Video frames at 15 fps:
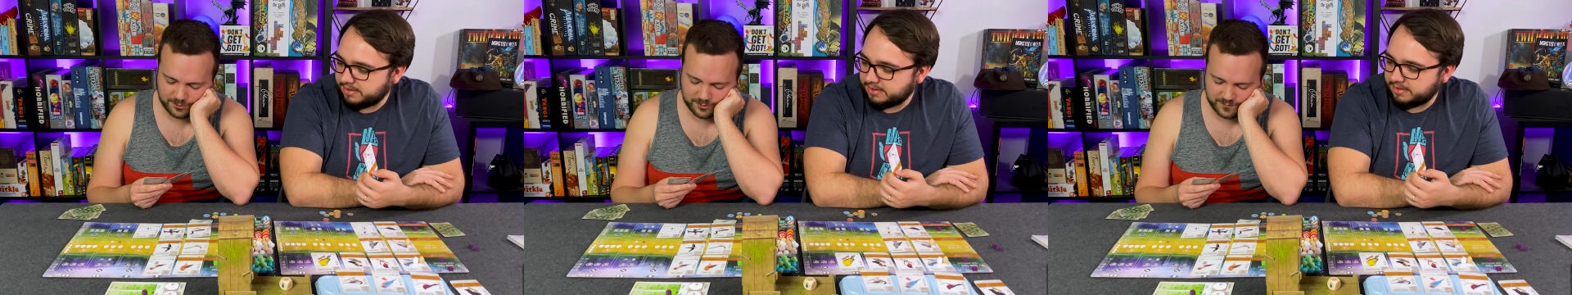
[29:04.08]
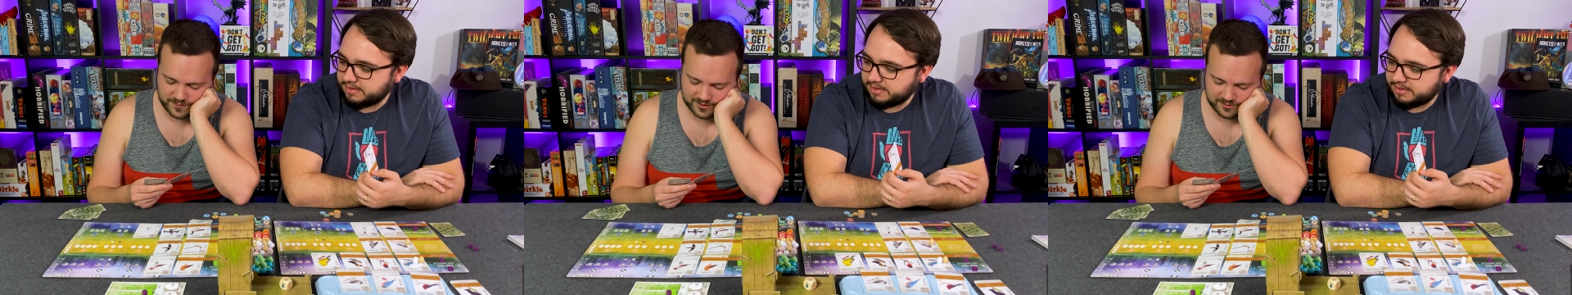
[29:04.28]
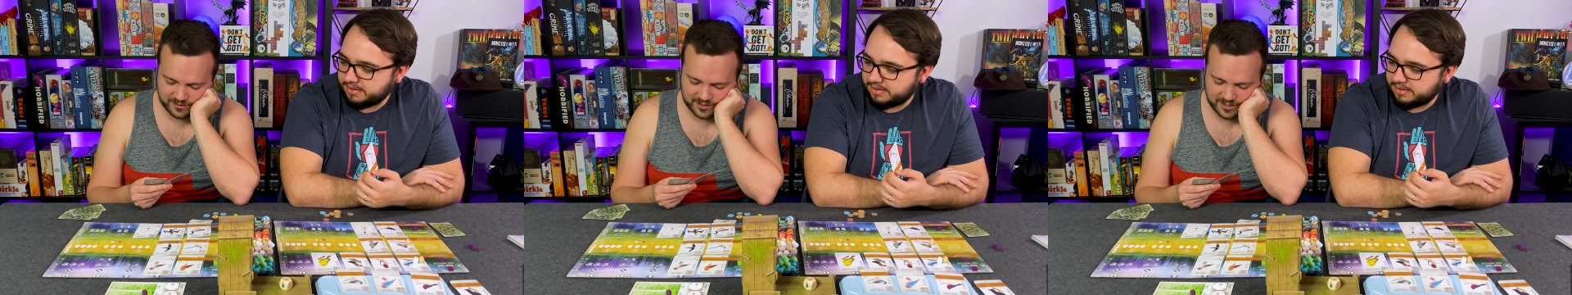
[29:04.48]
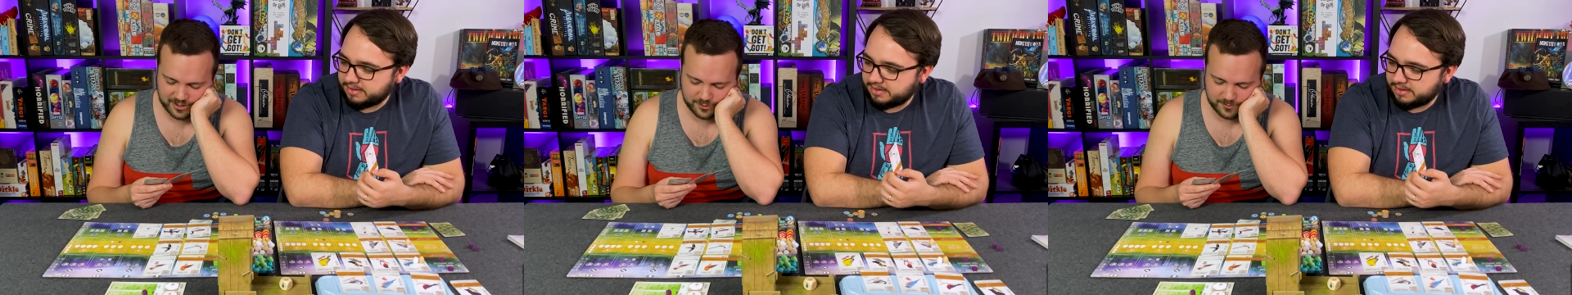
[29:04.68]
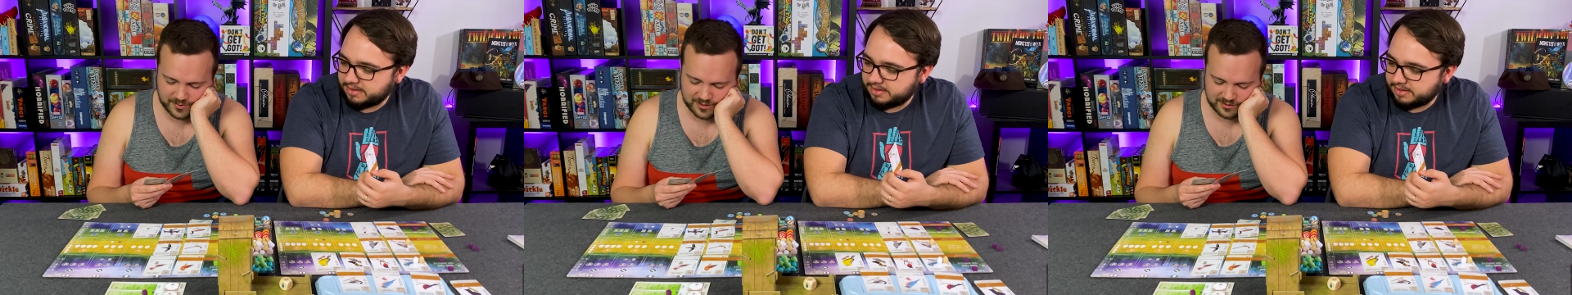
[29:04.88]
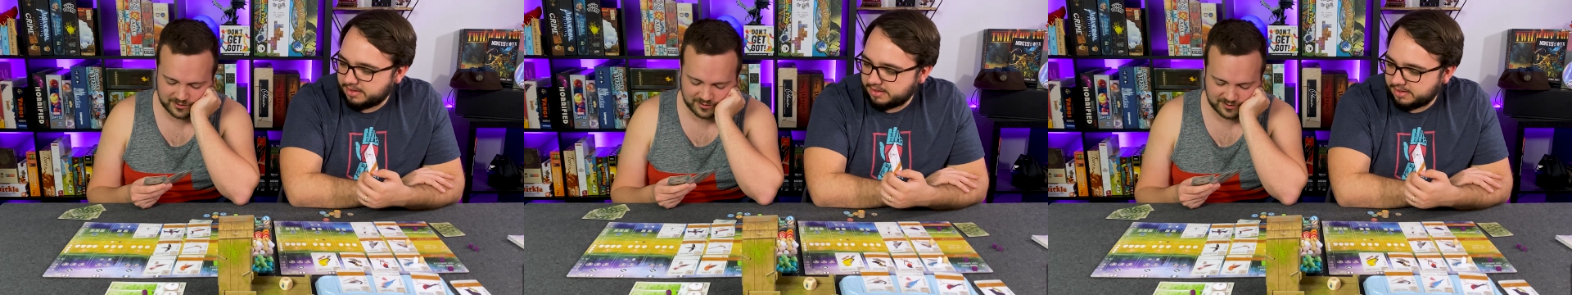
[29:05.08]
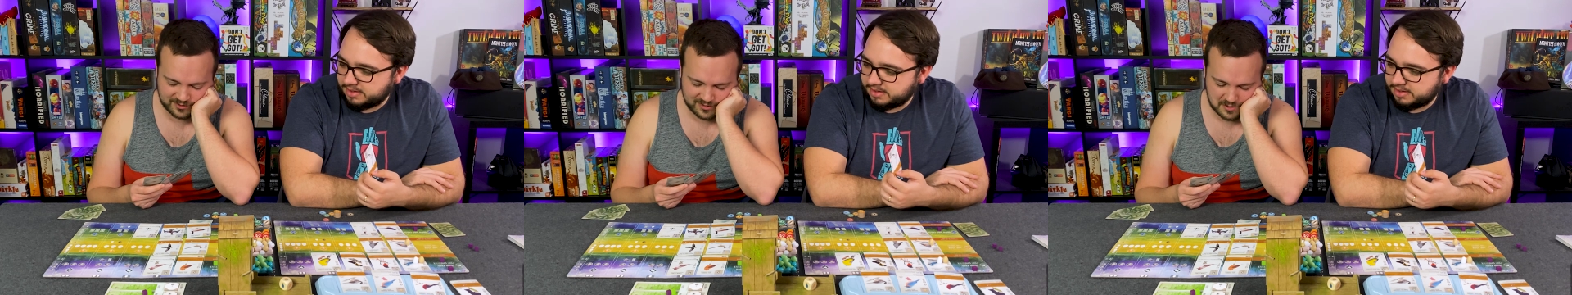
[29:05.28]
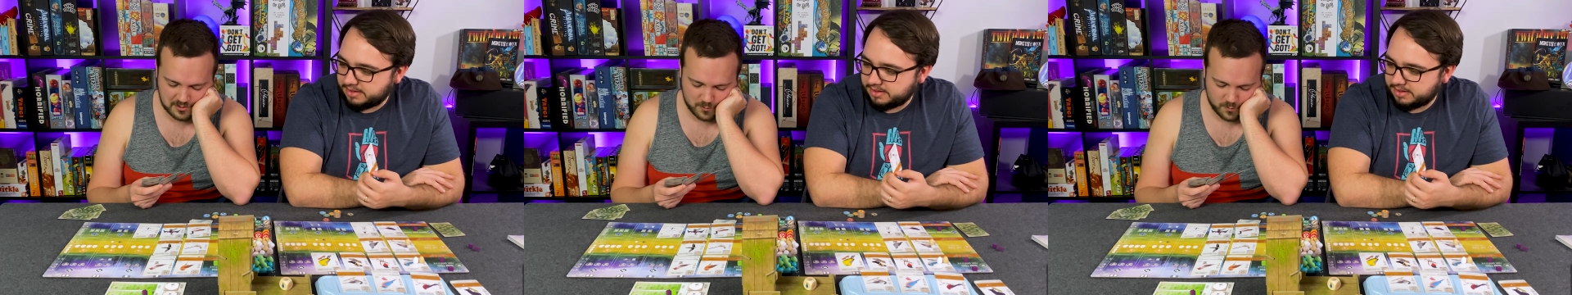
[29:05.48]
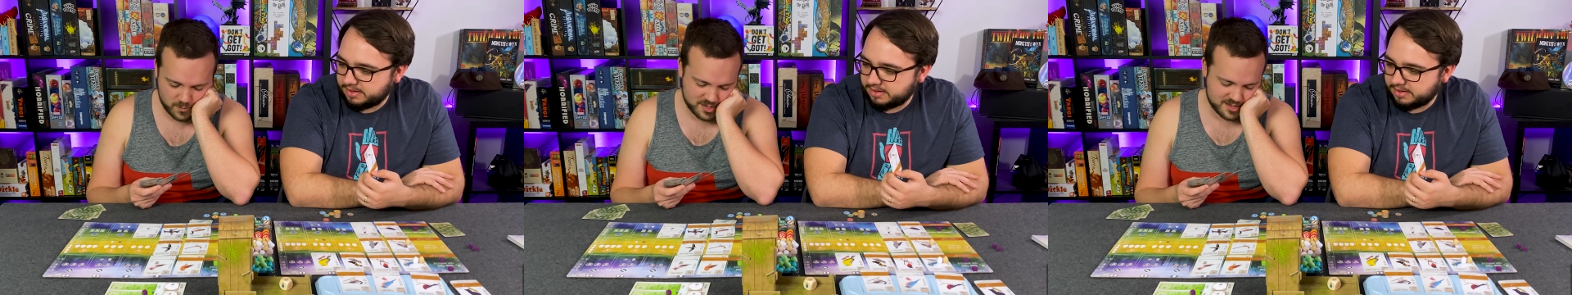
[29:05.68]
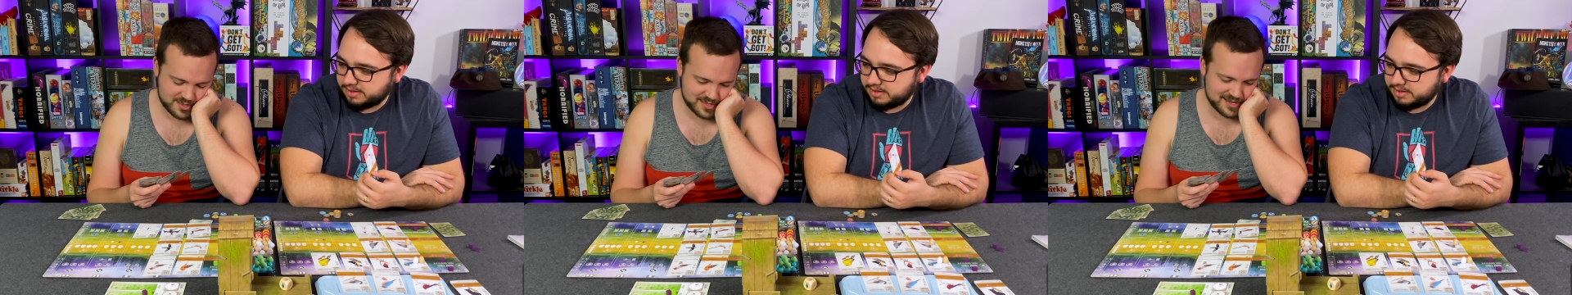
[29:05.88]
Speaker 1: know if that's gonna help me
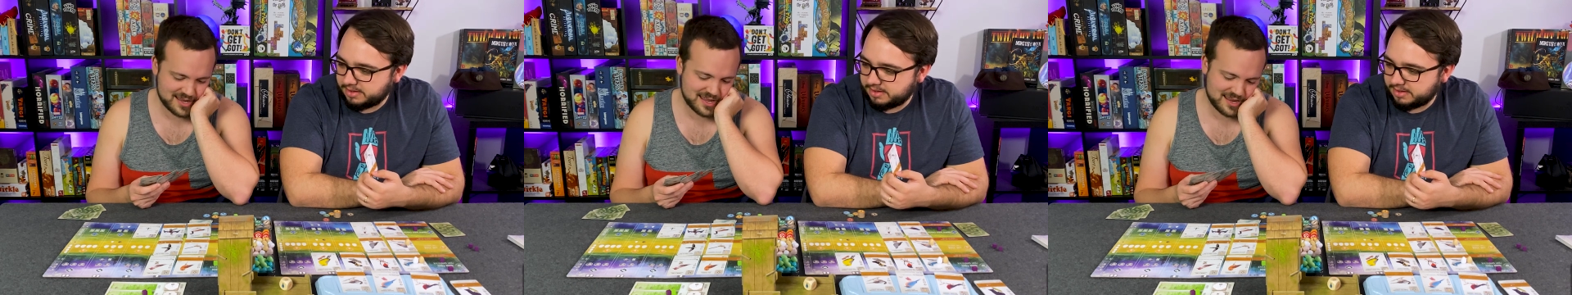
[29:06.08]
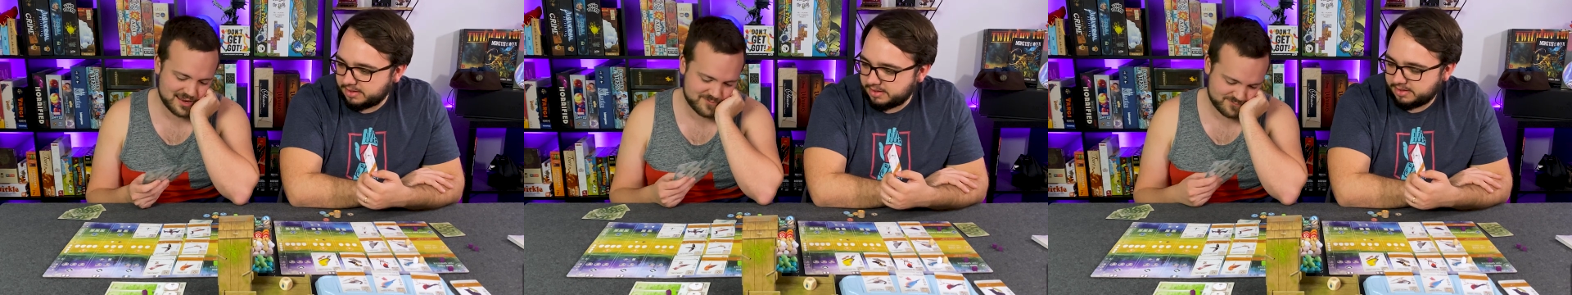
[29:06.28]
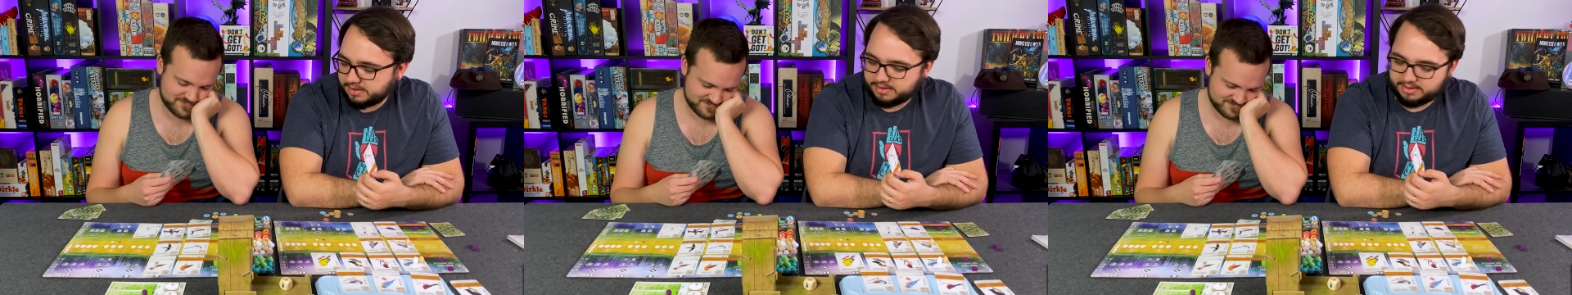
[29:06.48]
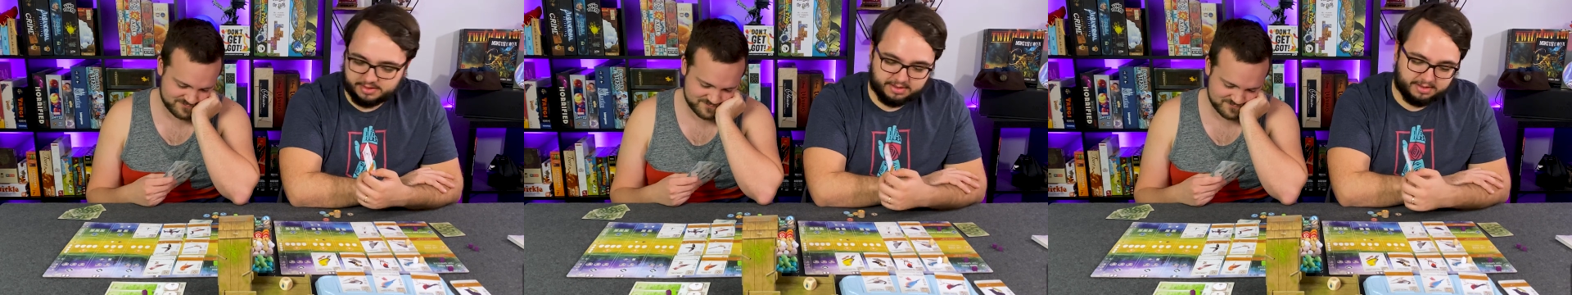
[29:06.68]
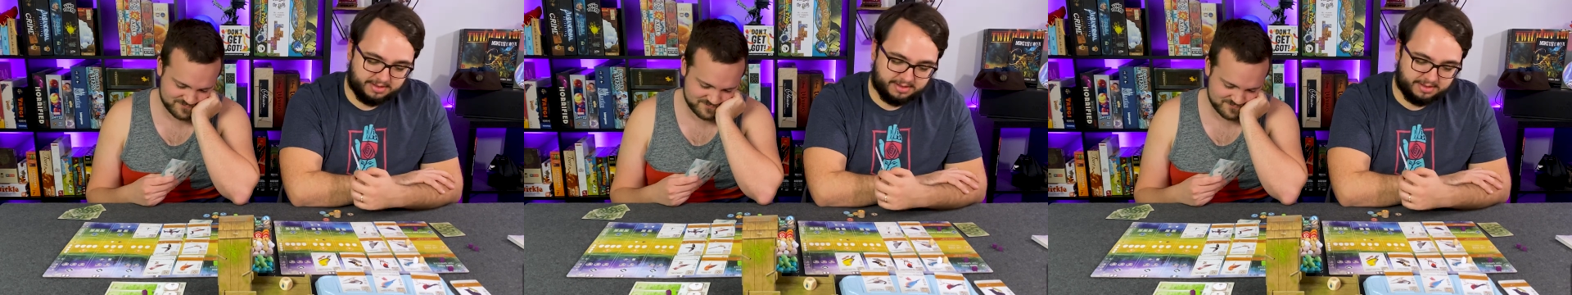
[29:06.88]
win the game.